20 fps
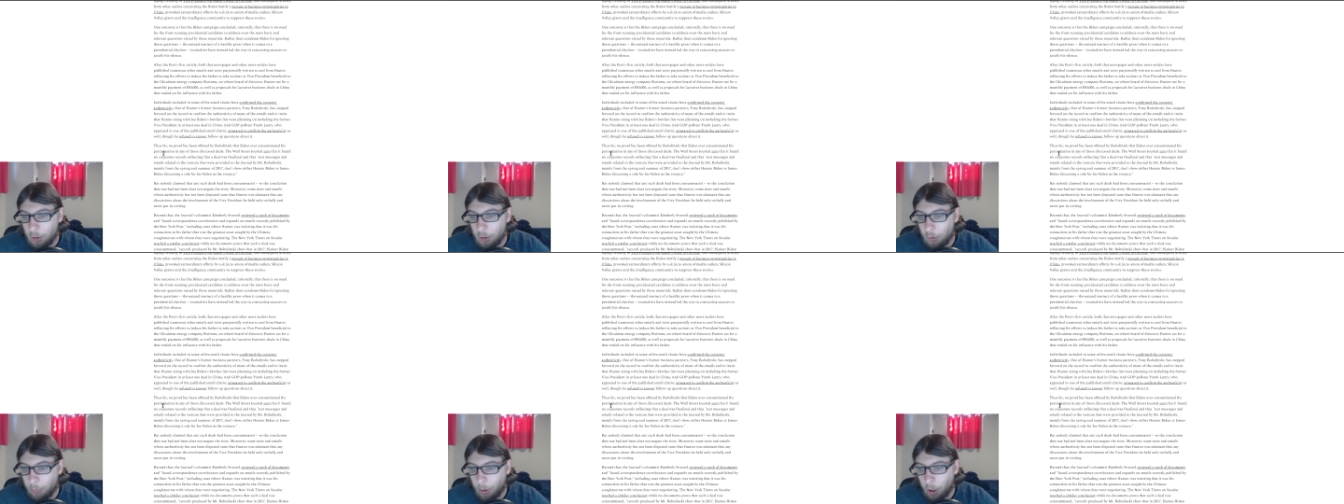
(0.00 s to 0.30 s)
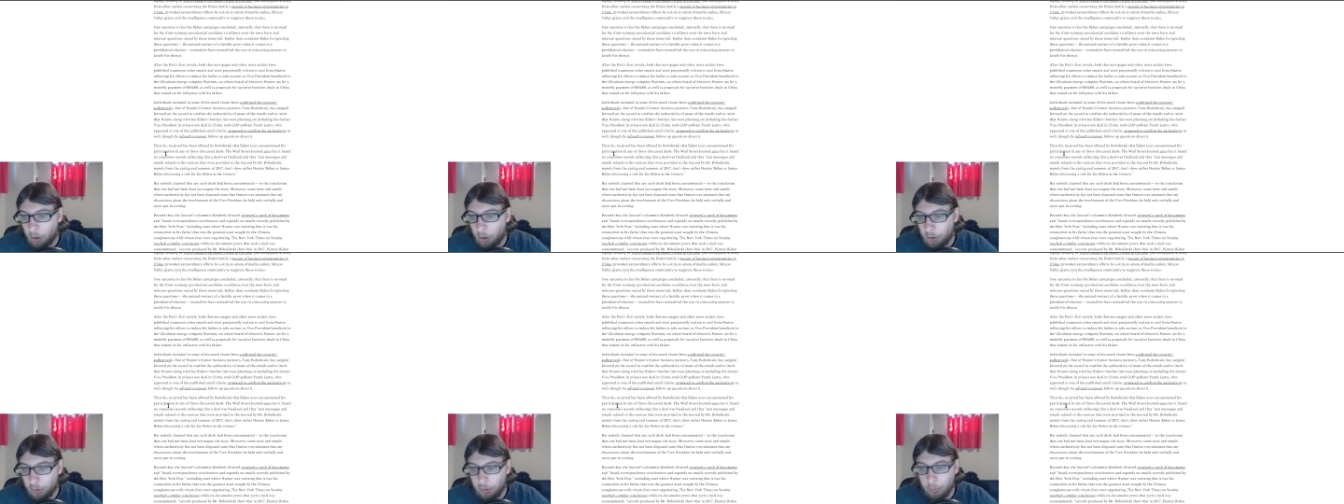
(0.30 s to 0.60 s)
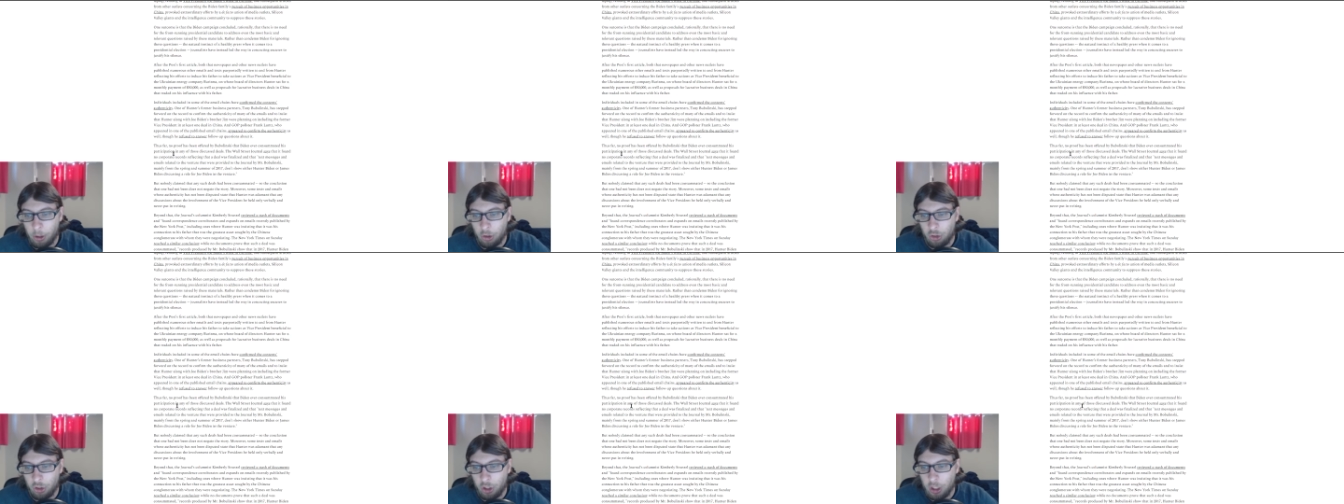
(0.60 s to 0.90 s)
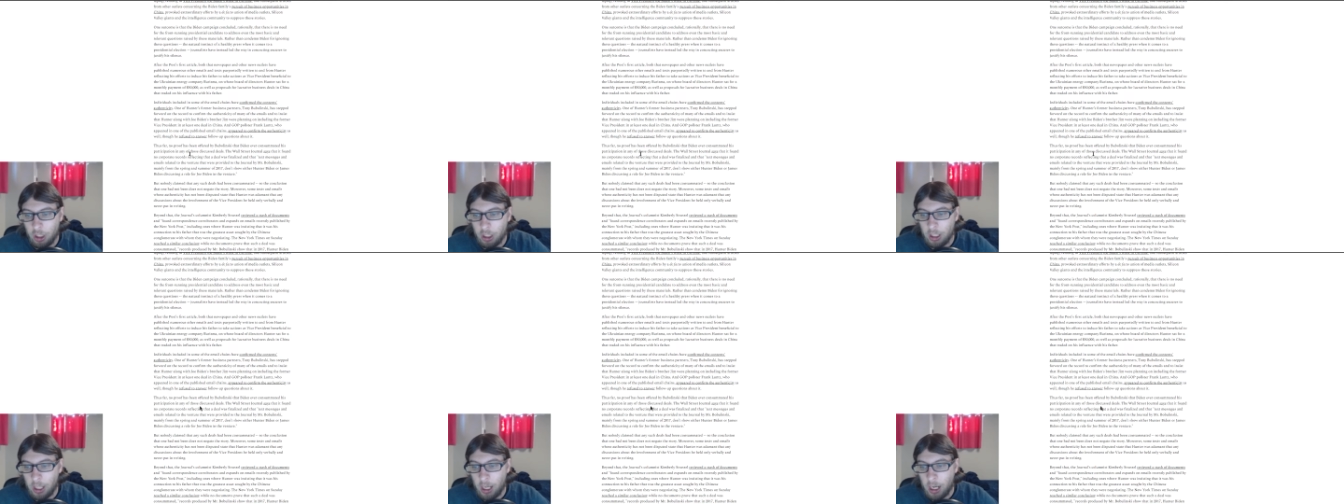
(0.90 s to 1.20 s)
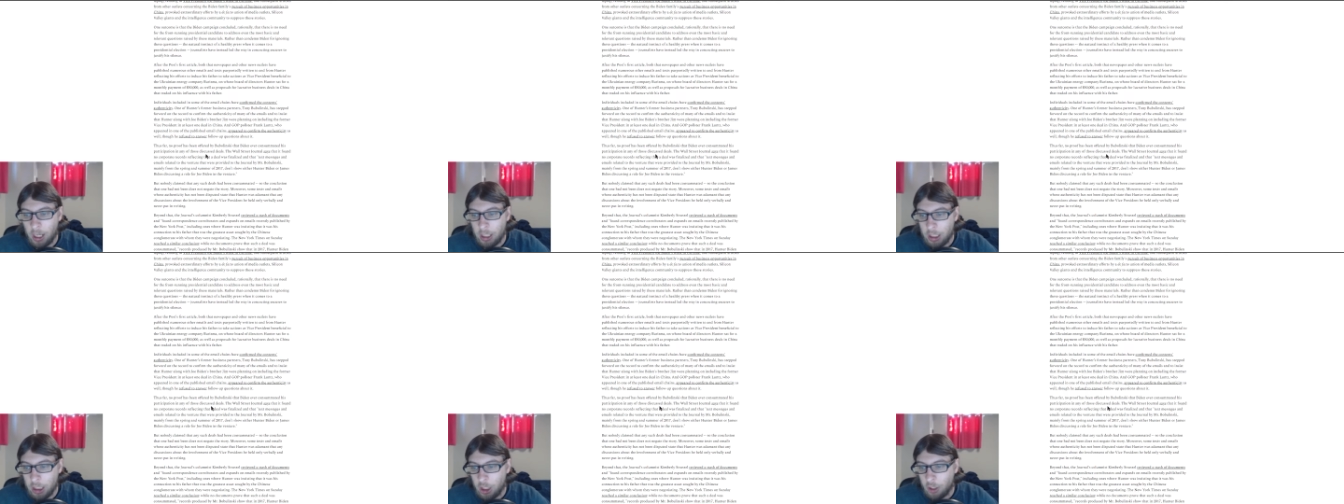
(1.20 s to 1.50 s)
his participation in
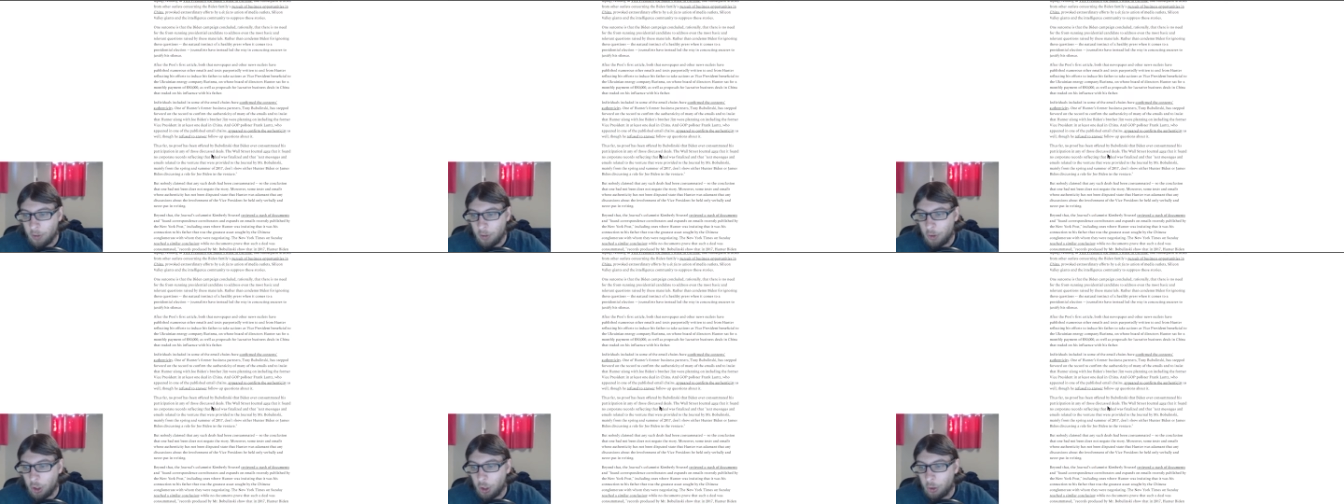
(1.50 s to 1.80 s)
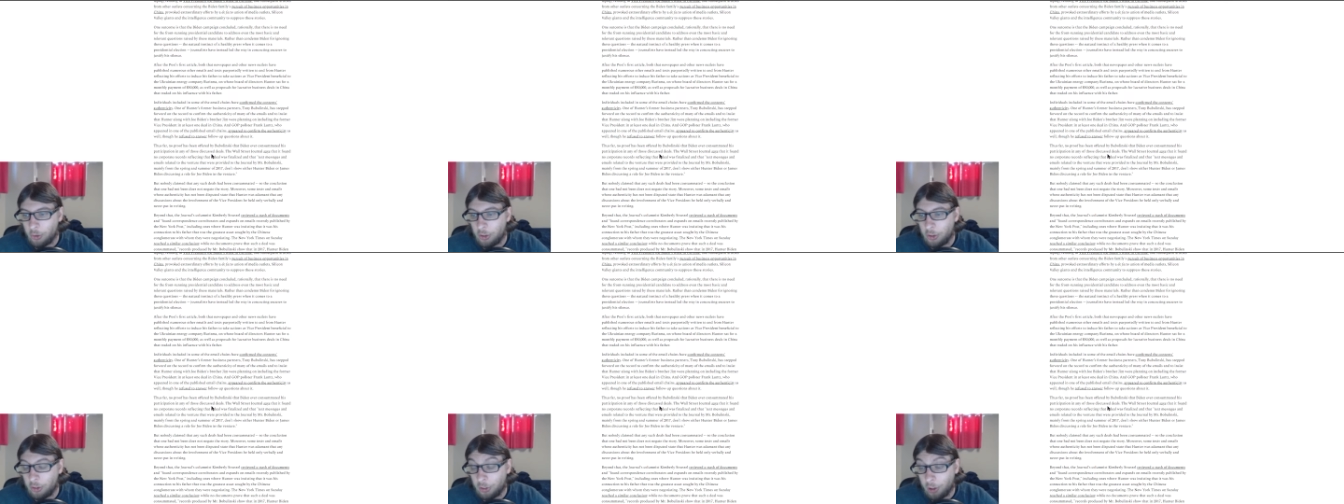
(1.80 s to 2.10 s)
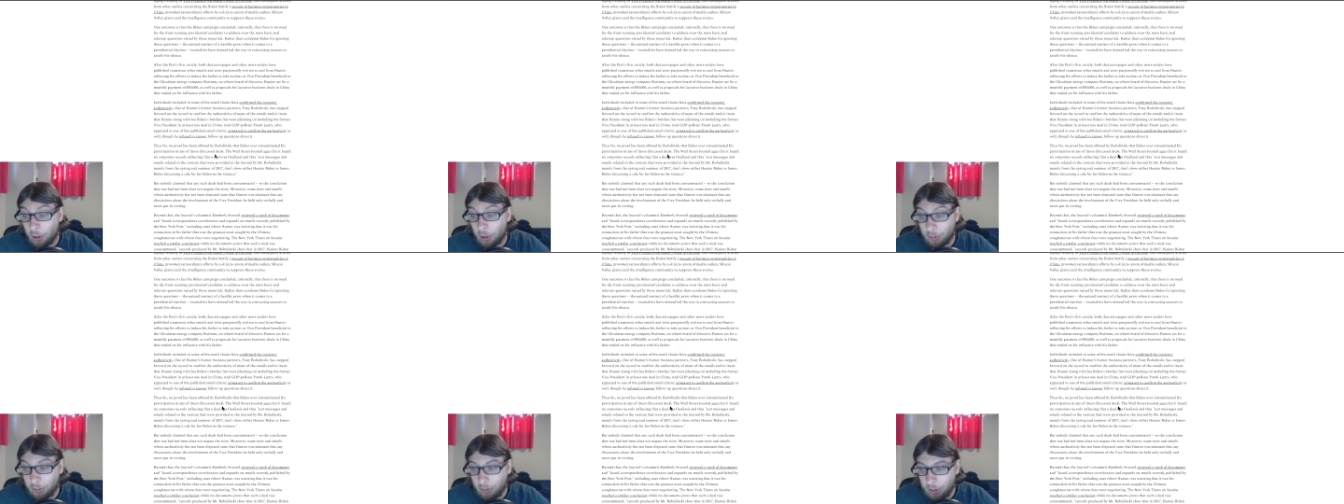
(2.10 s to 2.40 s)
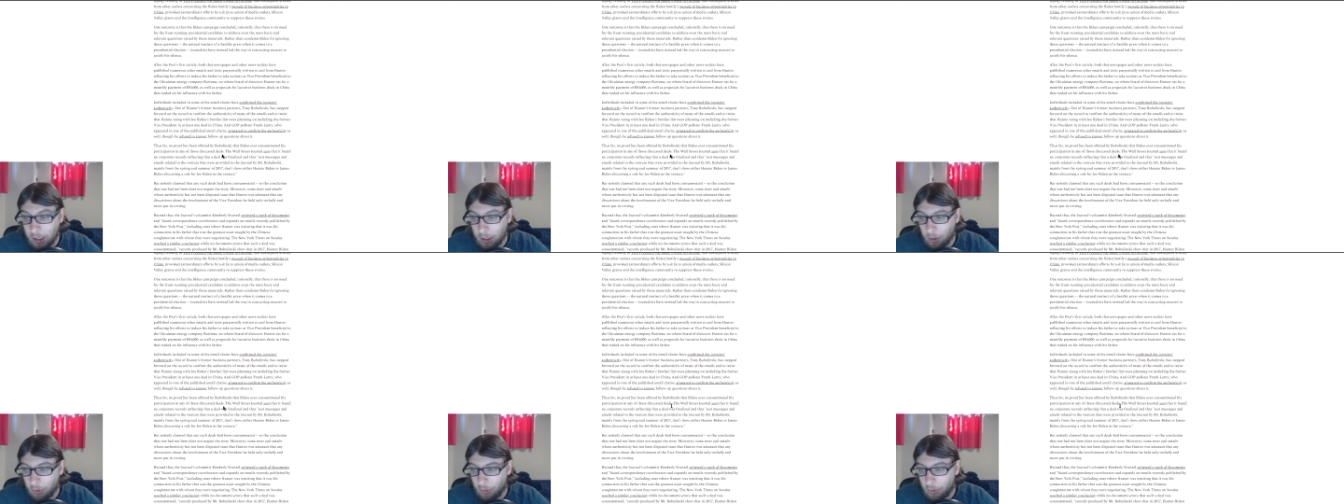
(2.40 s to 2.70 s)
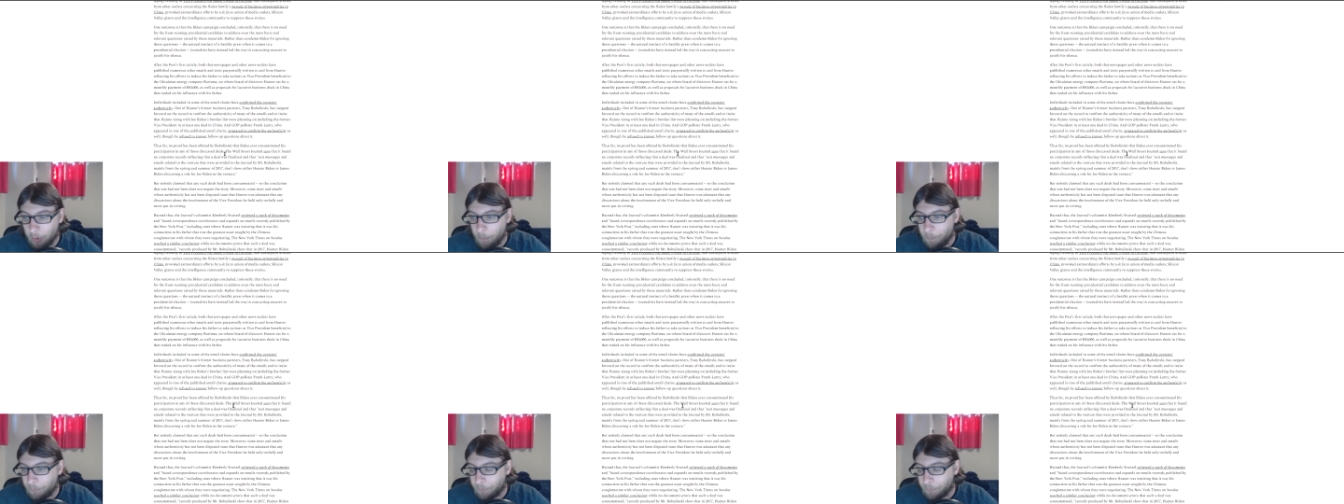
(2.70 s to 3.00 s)
any of those discussed deals.